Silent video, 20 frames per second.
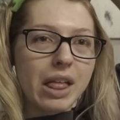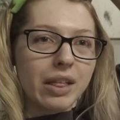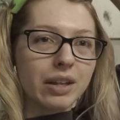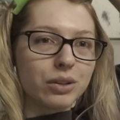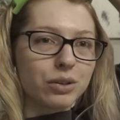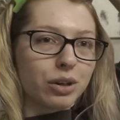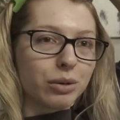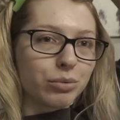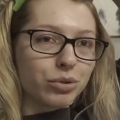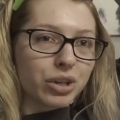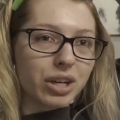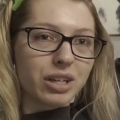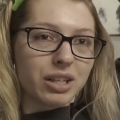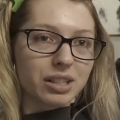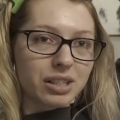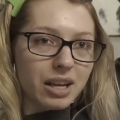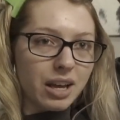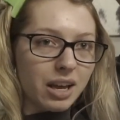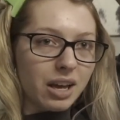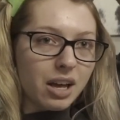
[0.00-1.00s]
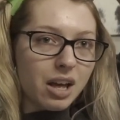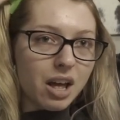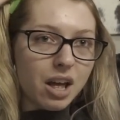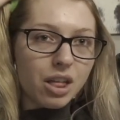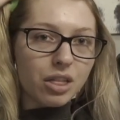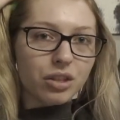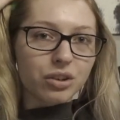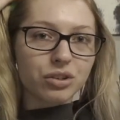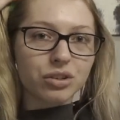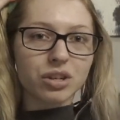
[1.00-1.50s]
That's what I'm trying to say.
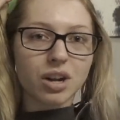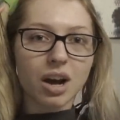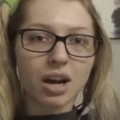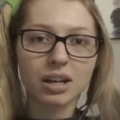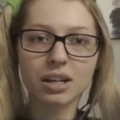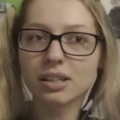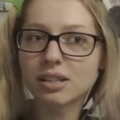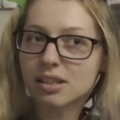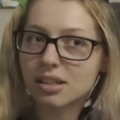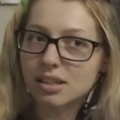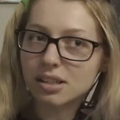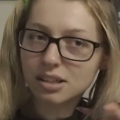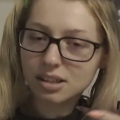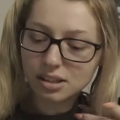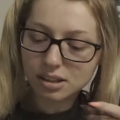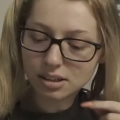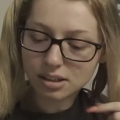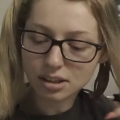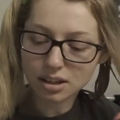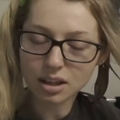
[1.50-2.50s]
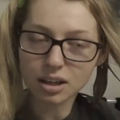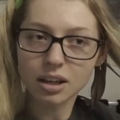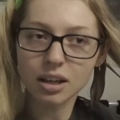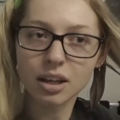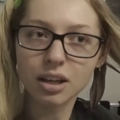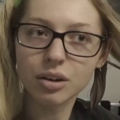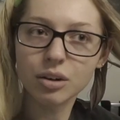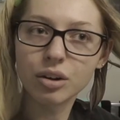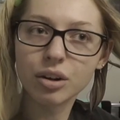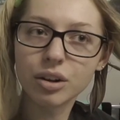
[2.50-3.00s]
There's not consistency
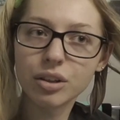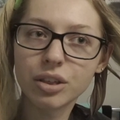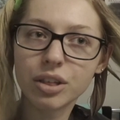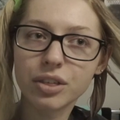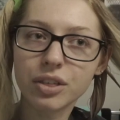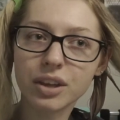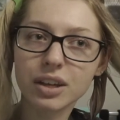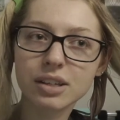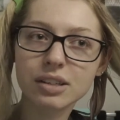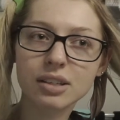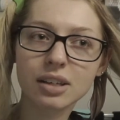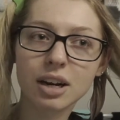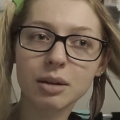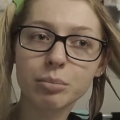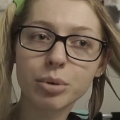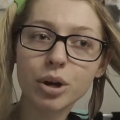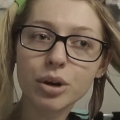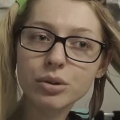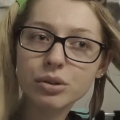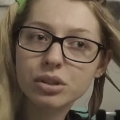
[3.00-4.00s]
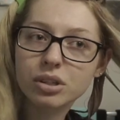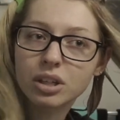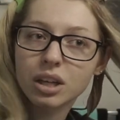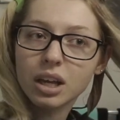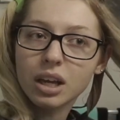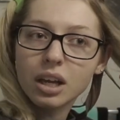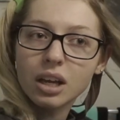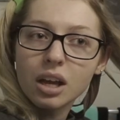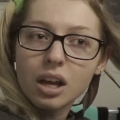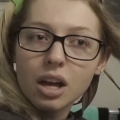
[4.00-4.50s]
in the things that I'm
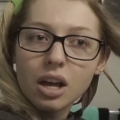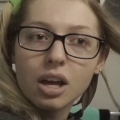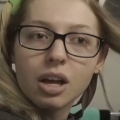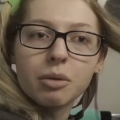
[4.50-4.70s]
posting,